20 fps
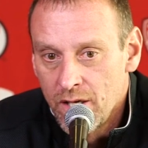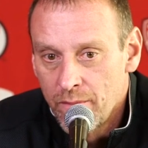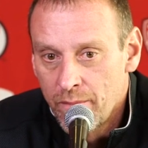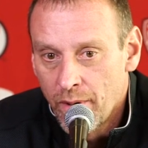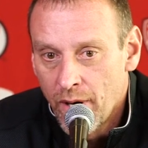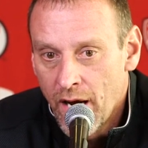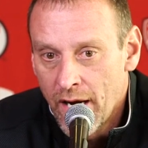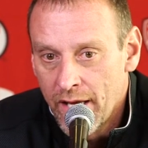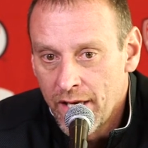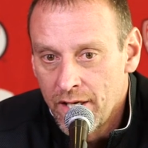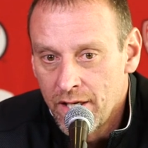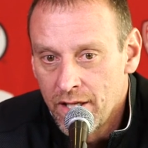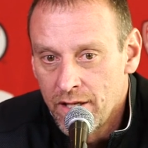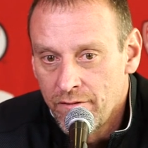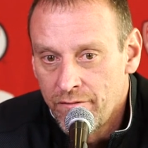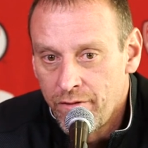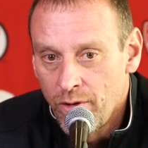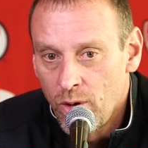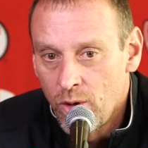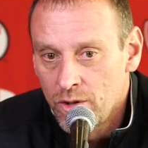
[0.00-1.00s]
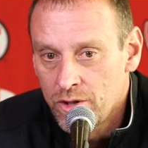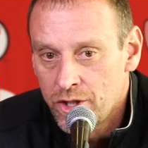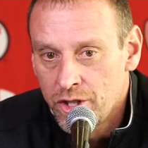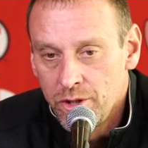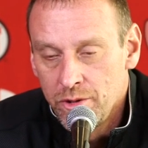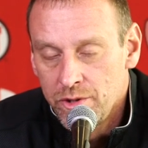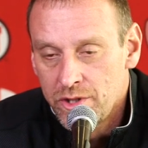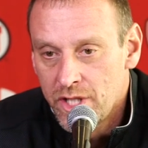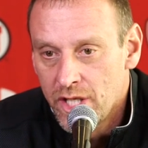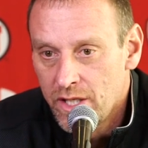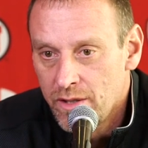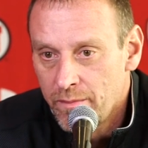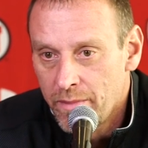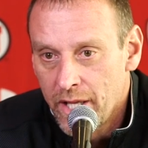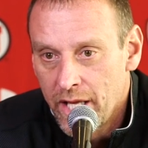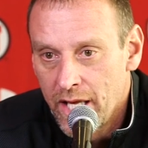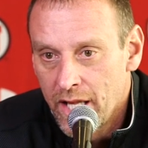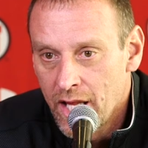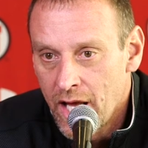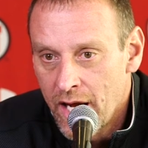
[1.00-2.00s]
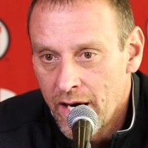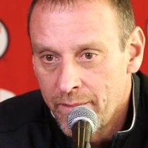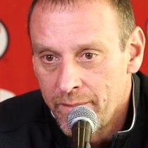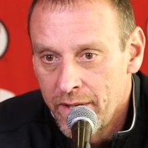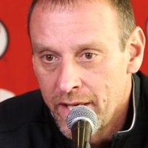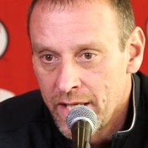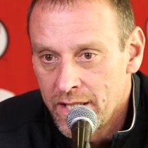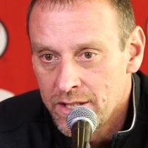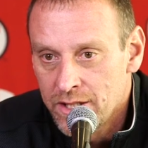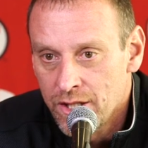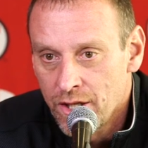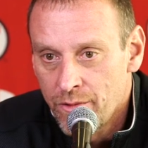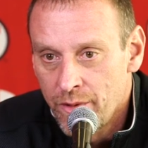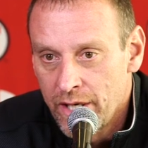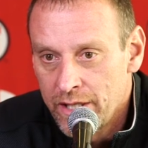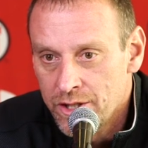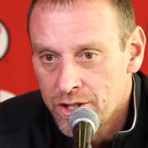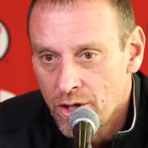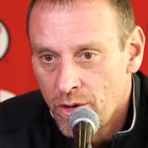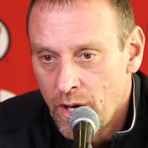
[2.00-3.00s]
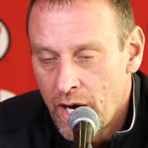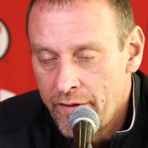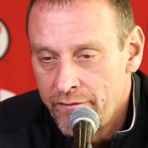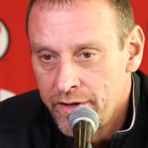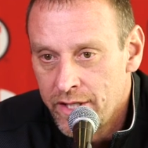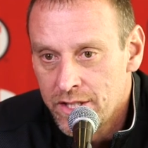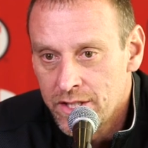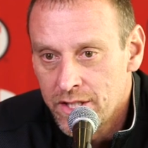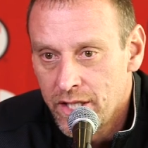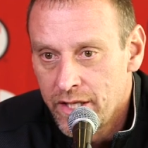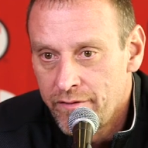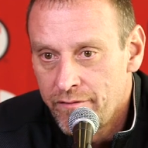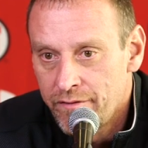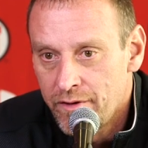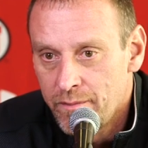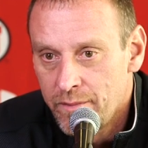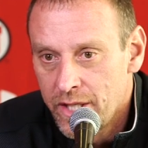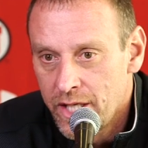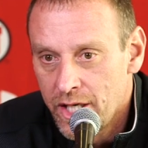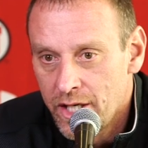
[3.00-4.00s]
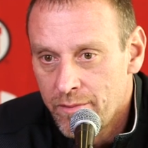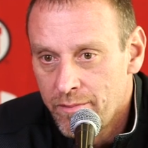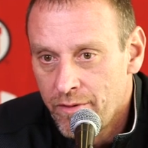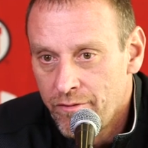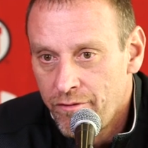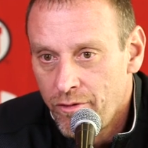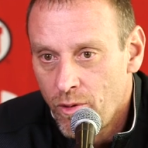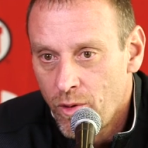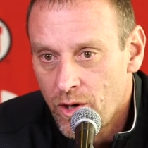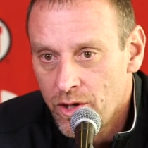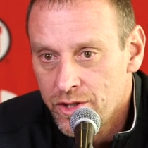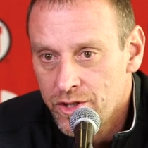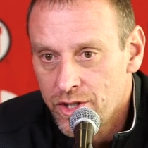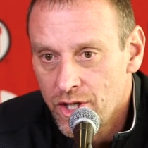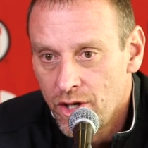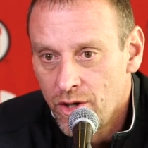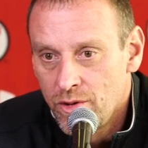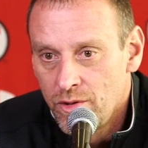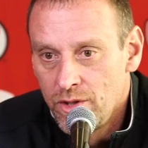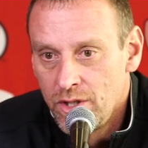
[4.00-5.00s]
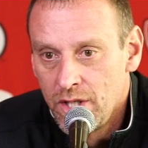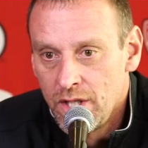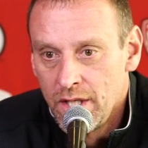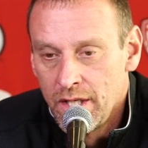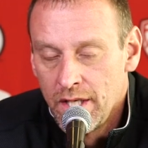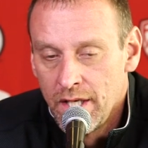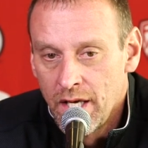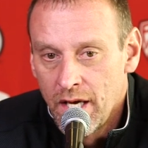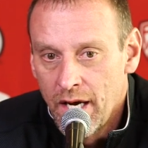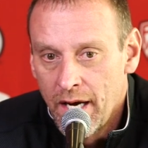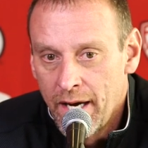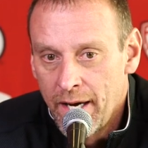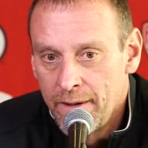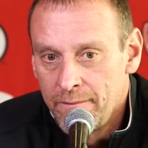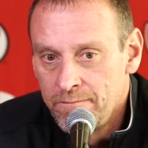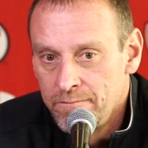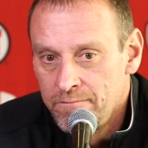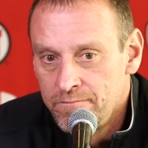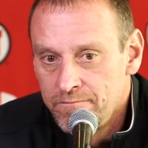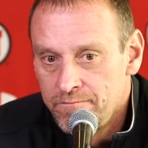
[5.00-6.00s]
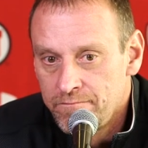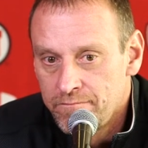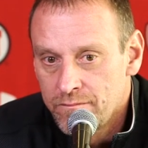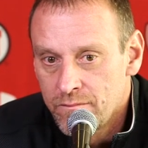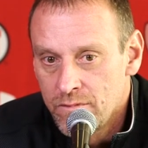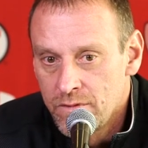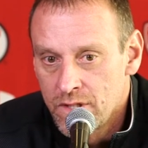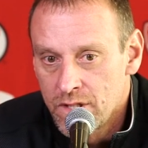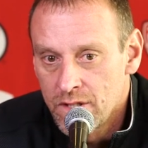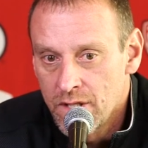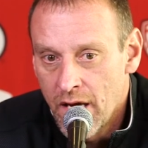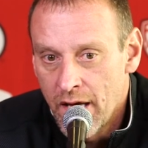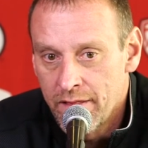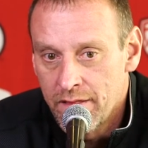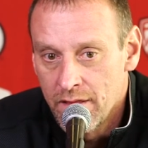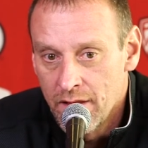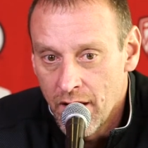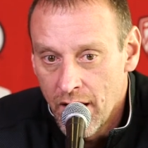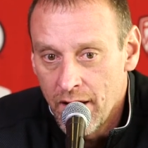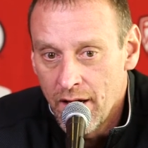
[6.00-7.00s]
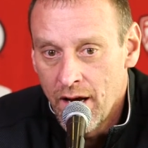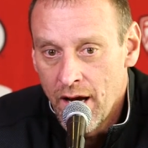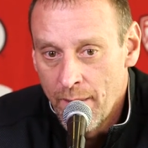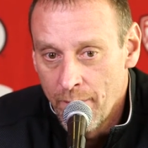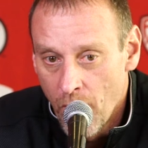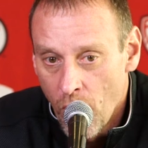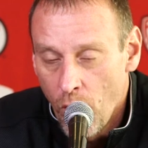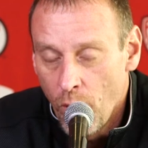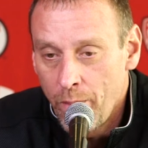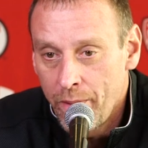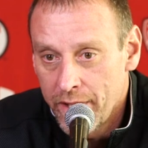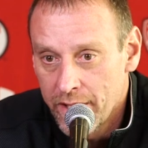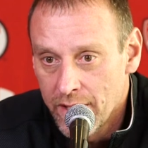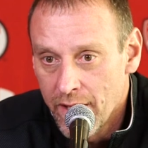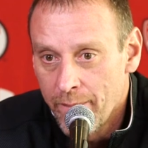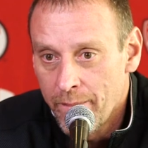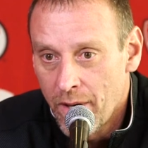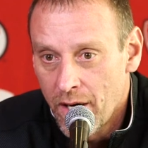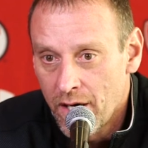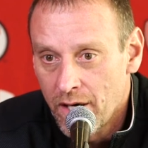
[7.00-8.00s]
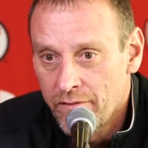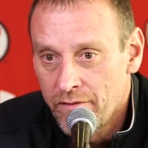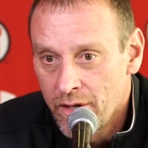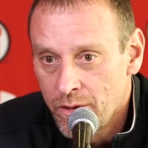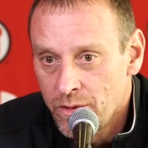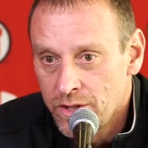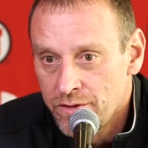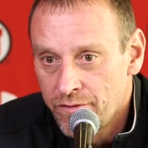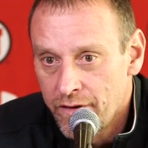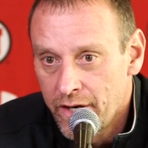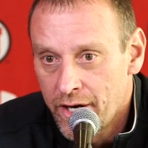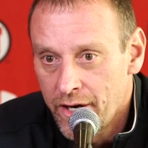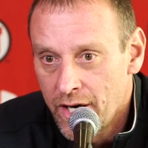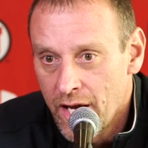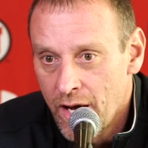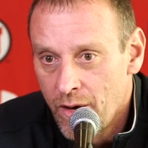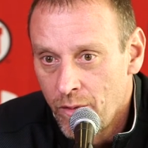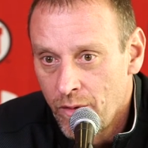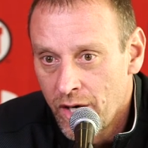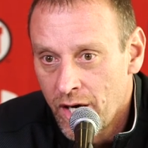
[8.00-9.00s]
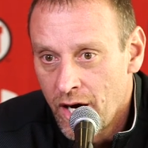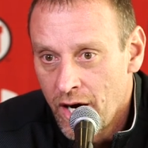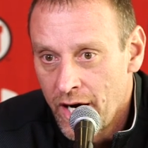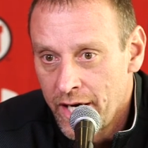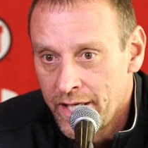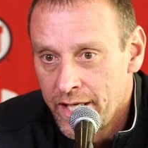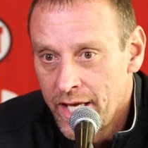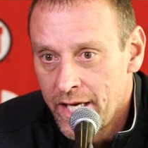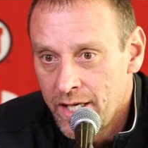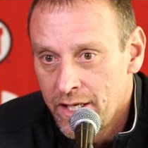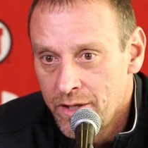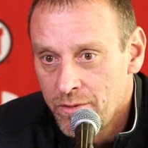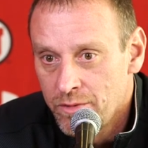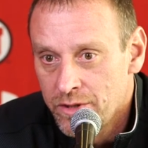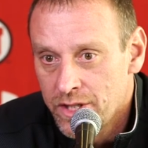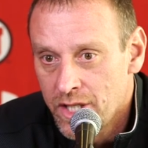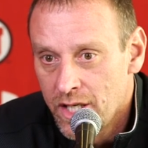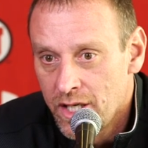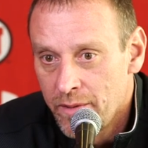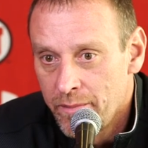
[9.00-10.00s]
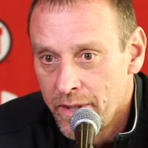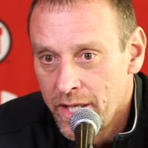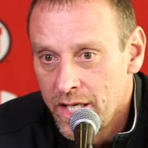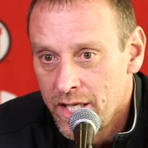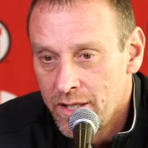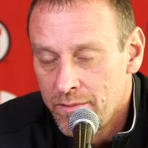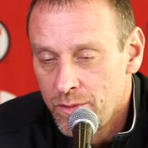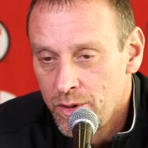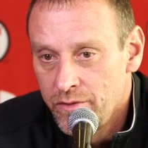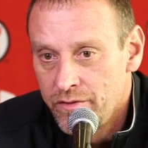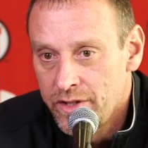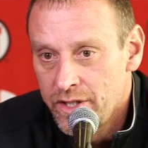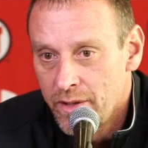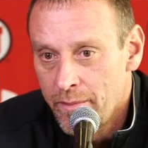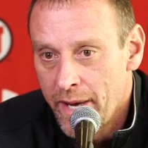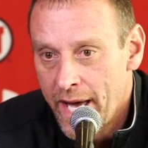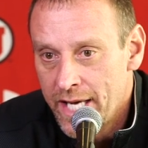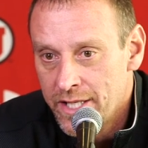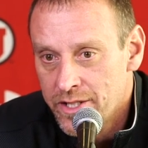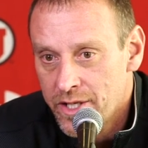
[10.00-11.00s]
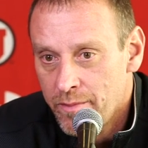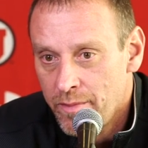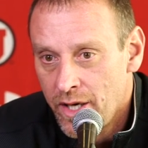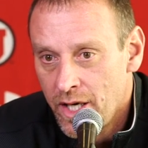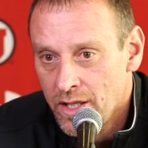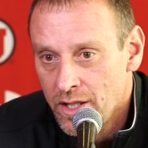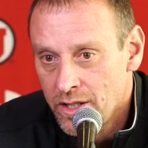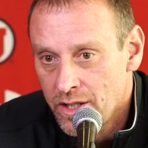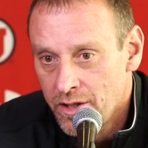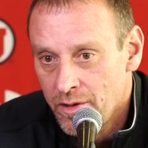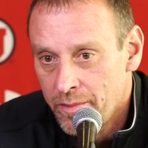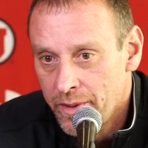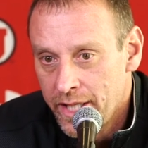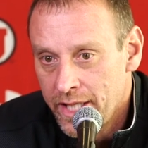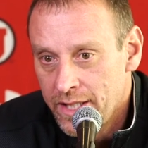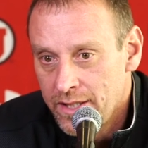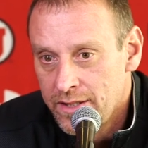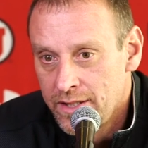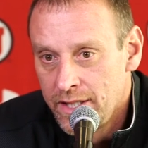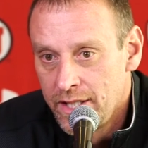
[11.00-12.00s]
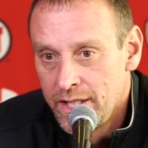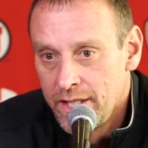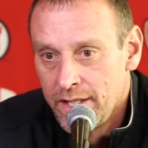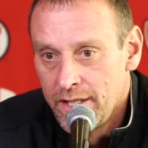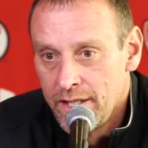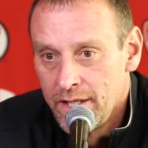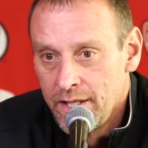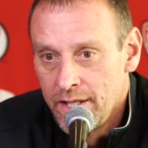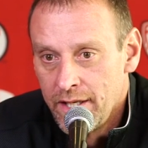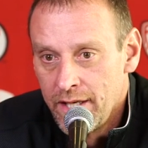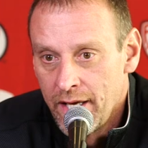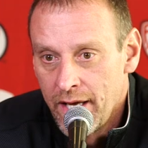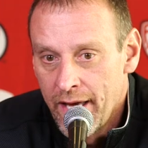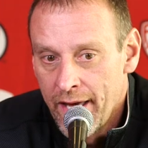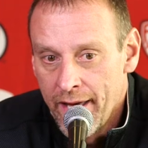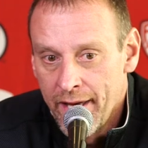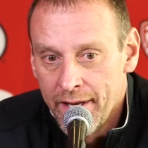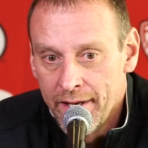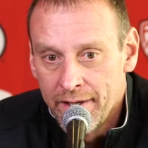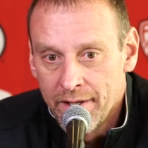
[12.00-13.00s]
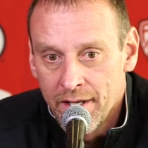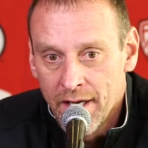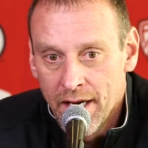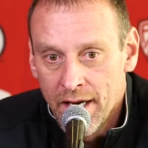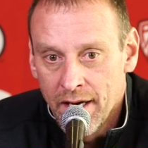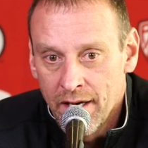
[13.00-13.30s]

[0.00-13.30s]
brought into the fold. Kuz didn't play a lot of minutes. Lorenzo, obviously, from a year before. So I'm hoping that part of it was figuring out what our identity was going to be and moving the basketball a little bit. And,